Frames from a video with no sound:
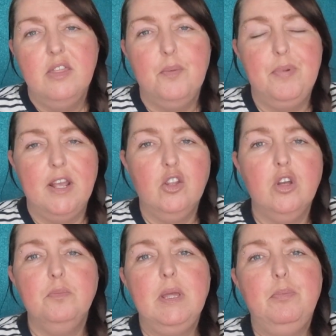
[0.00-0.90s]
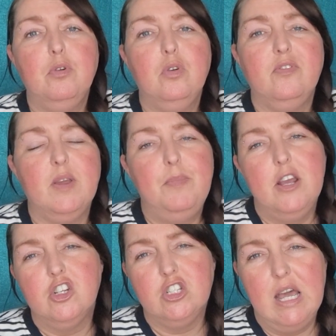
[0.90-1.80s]
They're bringing on people who've got
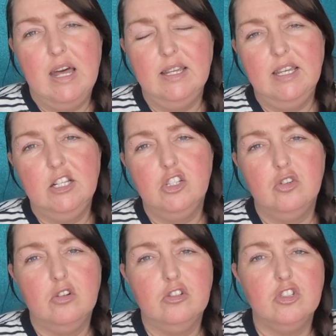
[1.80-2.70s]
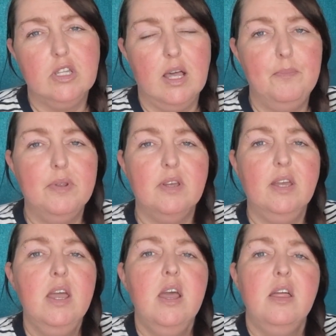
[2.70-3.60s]
personality disorders deliberately.